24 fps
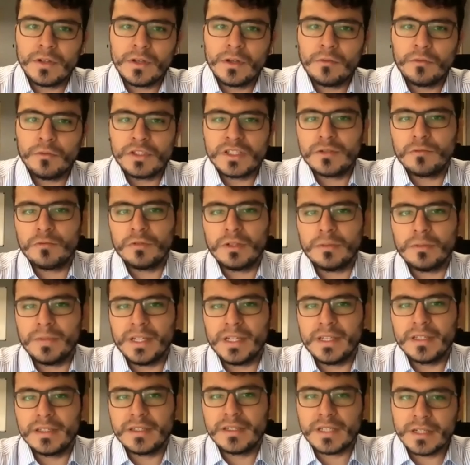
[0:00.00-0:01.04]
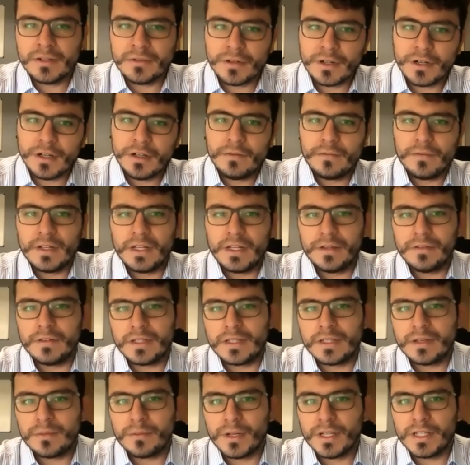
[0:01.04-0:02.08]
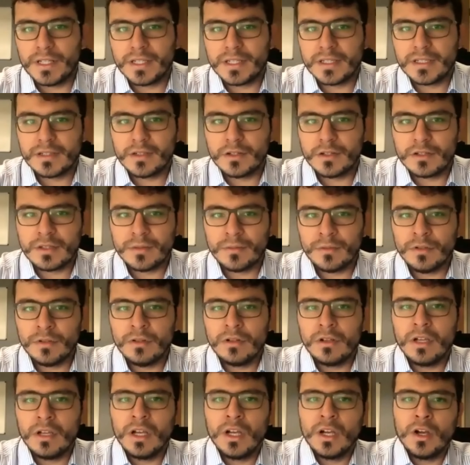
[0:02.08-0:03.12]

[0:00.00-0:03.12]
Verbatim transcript: which will be zero if the bridge is usable,